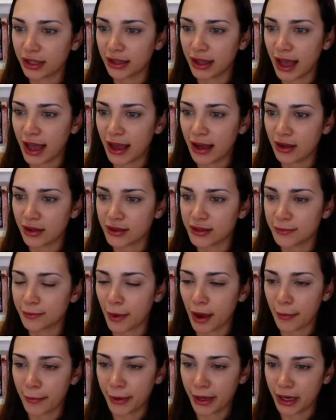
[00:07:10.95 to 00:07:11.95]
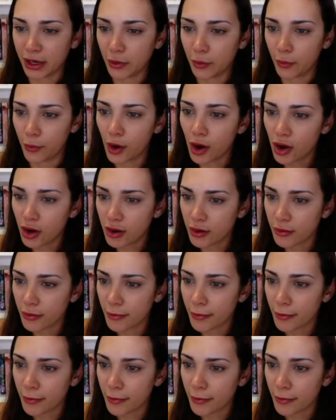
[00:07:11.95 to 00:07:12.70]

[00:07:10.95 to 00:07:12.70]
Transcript: Clouds by Peter Watt.